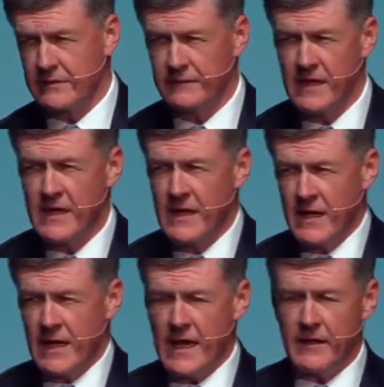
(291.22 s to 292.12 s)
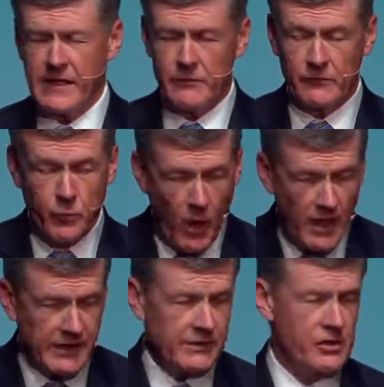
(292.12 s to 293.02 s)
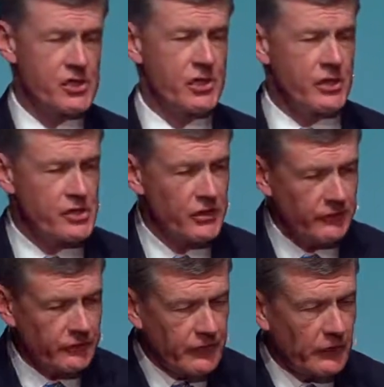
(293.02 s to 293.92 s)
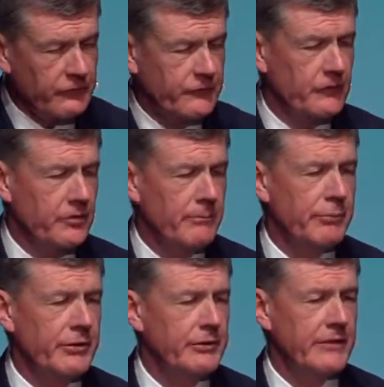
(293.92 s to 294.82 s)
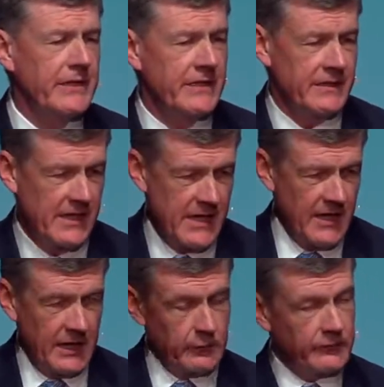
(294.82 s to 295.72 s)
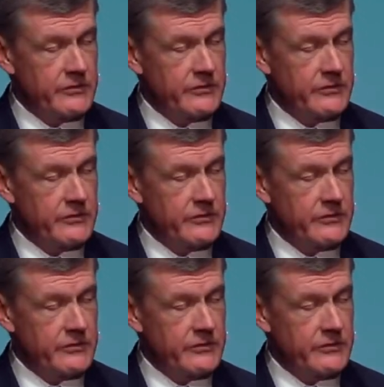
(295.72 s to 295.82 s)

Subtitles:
of how he was walking to church, a snowstorm blew in. He was